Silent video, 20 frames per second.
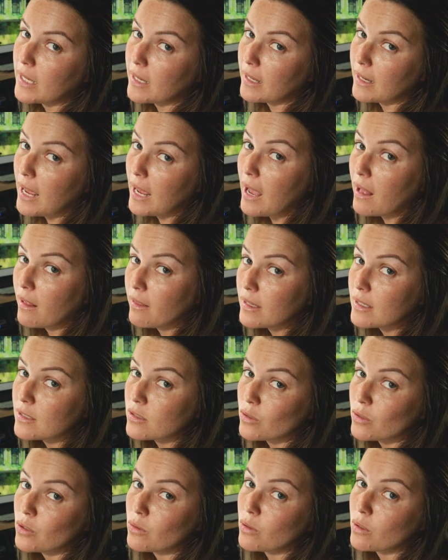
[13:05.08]
like an alley
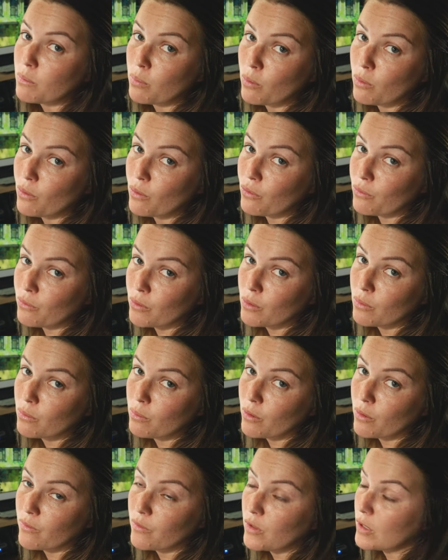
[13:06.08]
so you could pull through, pull the